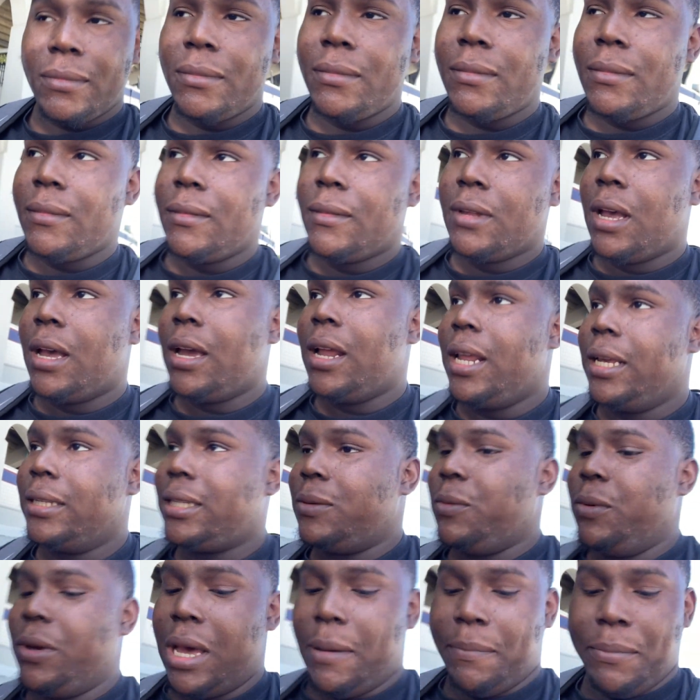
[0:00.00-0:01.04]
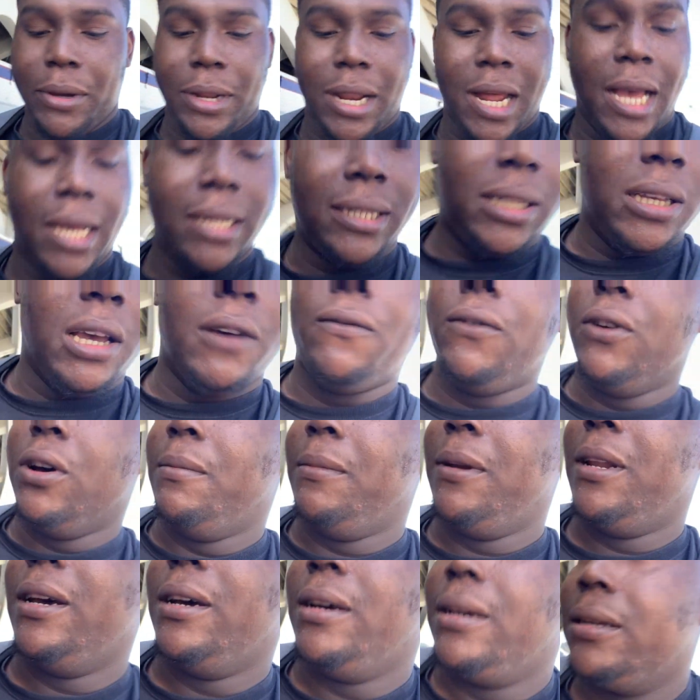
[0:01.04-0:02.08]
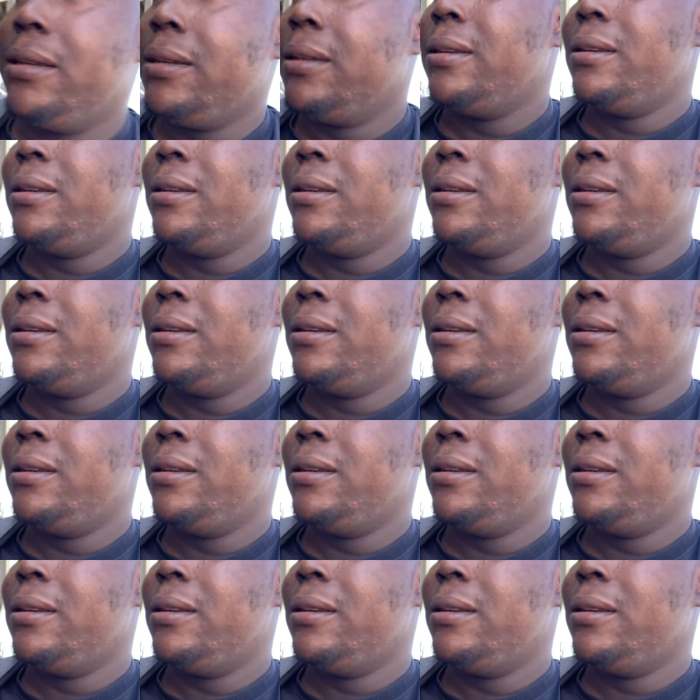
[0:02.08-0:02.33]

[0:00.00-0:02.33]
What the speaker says: Now, let's see, we gotta put our stuff up now. Go